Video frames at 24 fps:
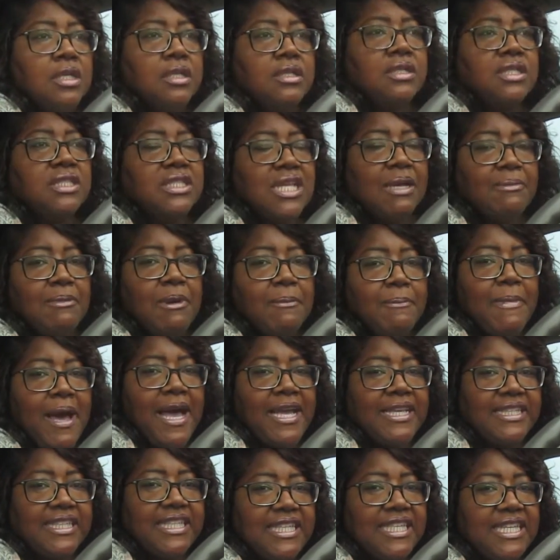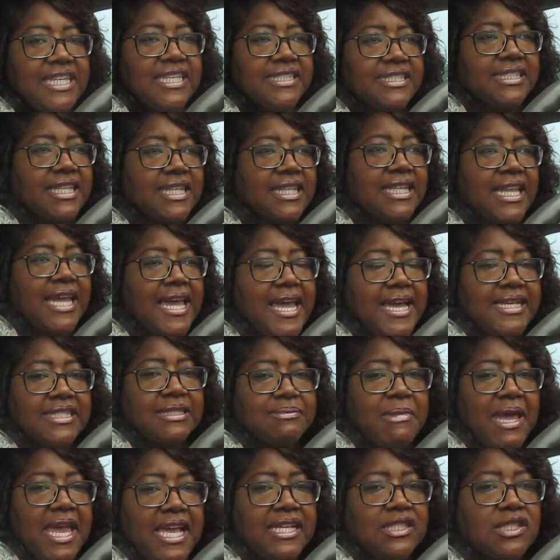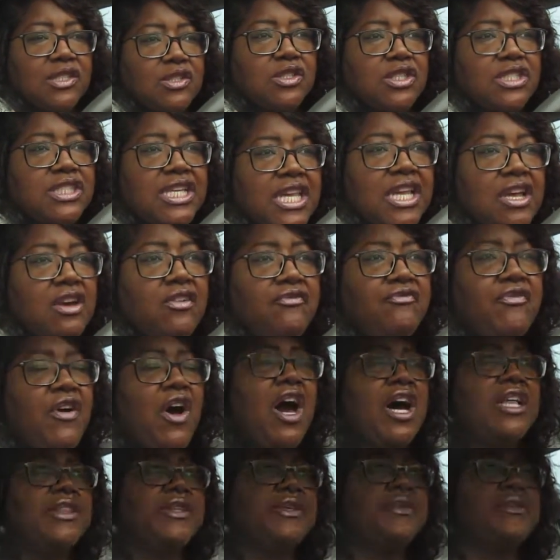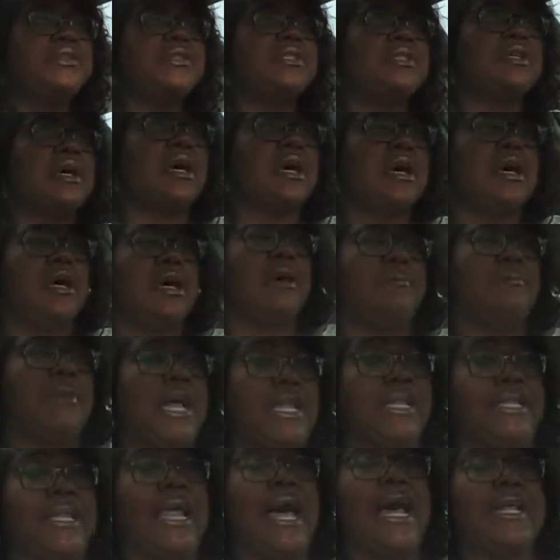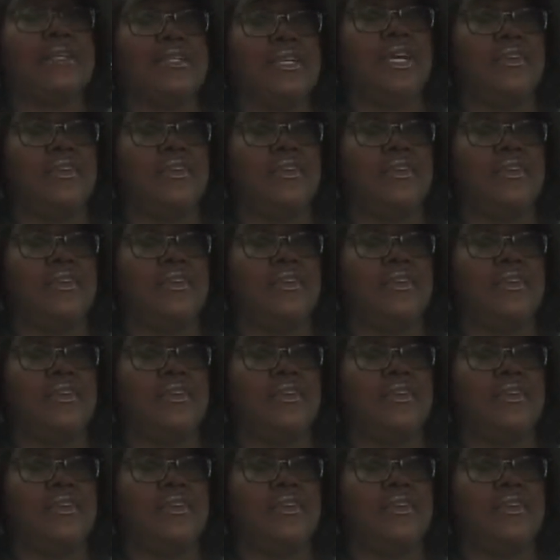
Some of my kids' classmates are single fathers, a lot